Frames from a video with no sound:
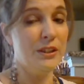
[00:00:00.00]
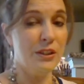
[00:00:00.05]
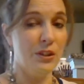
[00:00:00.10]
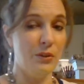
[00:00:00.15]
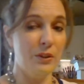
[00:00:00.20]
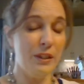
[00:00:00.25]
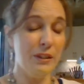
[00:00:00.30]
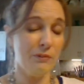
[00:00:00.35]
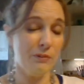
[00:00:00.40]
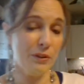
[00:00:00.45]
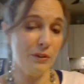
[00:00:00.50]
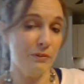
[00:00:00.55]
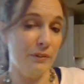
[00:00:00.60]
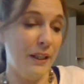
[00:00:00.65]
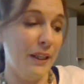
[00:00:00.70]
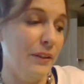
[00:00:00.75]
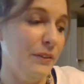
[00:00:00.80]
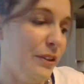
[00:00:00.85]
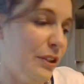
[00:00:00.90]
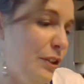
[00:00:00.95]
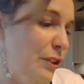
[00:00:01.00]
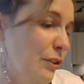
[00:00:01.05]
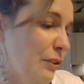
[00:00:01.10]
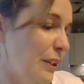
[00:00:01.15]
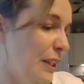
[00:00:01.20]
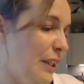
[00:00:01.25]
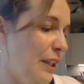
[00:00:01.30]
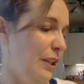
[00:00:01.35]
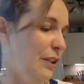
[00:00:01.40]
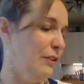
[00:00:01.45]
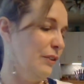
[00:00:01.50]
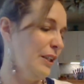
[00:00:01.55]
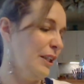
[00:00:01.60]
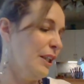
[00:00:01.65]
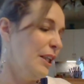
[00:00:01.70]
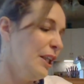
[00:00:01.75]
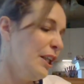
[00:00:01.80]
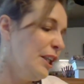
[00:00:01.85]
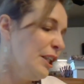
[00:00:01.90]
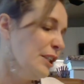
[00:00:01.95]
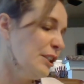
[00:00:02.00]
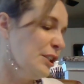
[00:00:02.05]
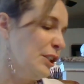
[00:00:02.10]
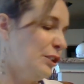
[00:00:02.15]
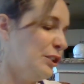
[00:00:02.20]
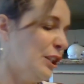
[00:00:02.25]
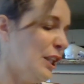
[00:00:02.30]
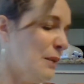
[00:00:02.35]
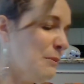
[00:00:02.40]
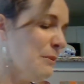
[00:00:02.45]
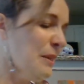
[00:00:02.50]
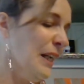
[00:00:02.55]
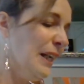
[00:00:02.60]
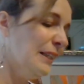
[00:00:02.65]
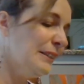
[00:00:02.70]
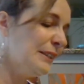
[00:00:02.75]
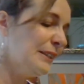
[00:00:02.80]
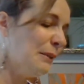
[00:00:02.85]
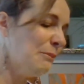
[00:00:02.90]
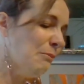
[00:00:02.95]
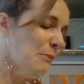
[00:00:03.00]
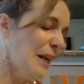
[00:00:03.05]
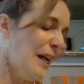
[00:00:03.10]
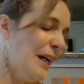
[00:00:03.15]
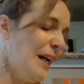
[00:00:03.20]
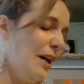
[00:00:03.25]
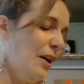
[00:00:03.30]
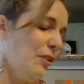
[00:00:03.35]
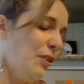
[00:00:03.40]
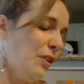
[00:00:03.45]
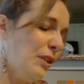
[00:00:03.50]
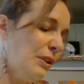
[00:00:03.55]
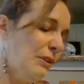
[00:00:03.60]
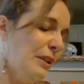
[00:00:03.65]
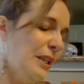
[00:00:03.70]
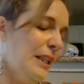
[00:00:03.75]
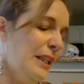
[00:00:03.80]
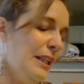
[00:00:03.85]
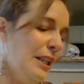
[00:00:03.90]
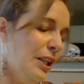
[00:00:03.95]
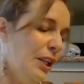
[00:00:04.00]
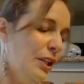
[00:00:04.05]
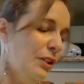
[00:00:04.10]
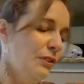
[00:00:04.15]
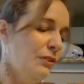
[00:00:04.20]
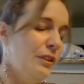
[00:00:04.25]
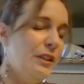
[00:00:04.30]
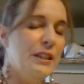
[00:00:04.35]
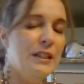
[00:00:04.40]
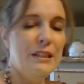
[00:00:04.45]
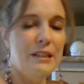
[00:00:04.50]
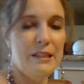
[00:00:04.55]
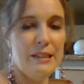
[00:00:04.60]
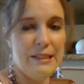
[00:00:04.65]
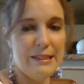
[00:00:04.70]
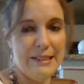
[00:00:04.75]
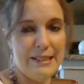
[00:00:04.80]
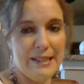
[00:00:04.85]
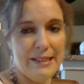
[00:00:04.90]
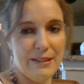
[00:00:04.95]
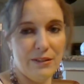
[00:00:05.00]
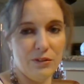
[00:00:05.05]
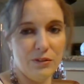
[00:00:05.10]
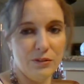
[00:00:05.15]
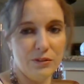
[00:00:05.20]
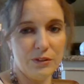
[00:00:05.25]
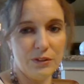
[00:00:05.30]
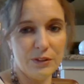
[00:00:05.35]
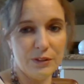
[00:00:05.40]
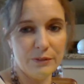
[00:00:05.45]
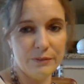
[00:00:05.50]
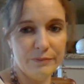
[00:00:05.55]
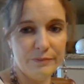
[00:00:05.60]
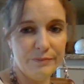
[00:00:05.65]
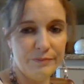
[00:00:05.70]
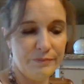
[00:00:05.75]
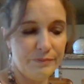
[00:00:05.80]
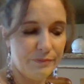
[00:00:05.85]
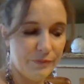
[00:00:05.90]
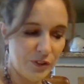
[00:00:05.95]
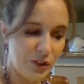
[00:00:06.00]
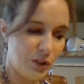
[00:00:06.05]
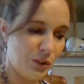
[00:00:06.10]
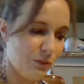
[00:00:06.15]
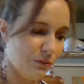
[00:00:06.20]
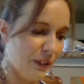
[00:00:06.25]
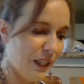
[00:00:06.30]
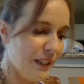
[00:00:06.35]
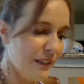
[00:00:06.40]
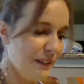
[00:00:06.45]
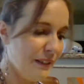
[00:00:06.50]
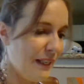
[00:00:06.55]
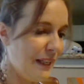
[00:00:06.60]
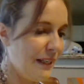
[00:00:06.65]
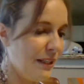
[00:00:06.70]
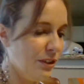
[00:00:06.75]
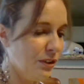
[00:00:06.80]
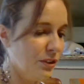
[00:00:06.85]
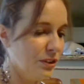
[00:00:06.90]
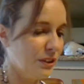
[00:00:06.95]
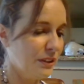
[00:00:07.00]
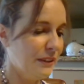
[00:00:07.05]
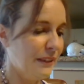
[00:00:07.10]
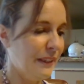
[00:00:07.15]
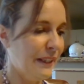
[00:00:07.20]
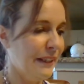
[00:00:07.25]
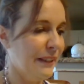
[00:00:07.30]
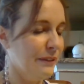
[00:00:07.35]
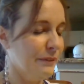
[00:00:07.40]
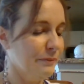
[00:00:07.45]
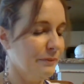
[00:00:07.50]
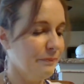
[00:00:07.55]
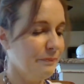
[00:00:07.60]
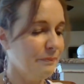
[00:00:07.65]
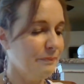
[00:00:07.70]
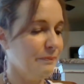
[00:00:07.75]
So it would round to 300. So Jamie has about 300 nails. So write nails down.